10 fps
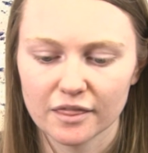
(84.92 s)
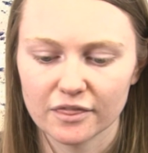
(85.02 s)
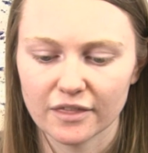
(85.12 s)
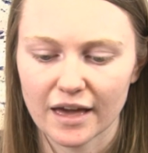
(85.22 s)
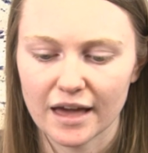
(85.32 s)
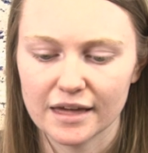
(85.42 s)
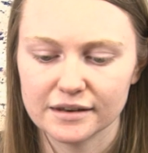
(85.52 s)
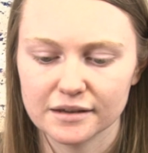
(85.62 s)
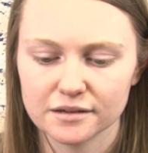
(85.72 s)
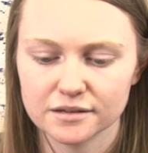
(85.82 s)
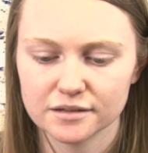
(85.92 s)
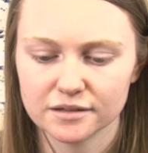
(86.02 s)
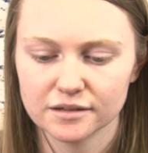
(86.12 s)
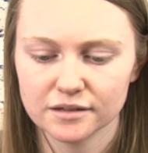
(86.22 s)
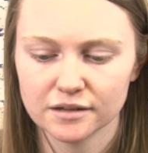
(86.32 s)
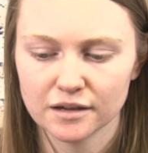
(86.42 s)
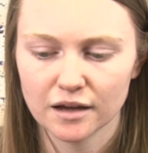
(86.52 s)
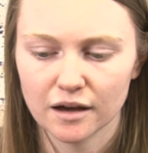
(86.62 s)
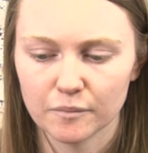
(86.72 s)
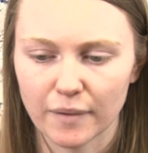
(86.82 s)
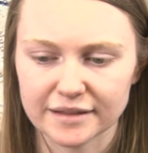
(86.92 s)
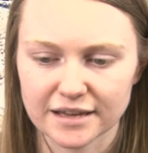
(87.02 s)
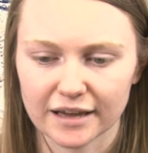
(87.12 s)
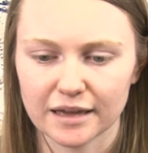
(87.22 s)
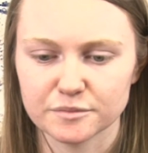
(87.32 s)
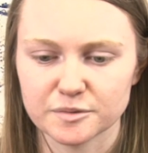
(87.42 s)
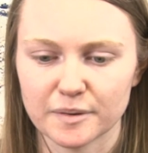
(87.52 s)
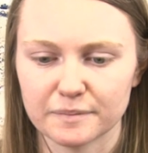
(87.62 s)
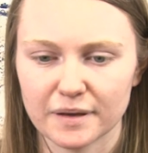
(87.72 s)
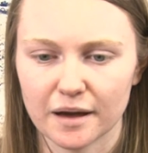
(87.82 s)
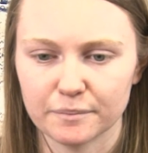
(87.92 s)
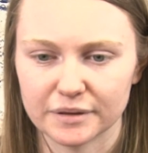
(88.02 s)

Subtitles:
Then my dad came to pick me up,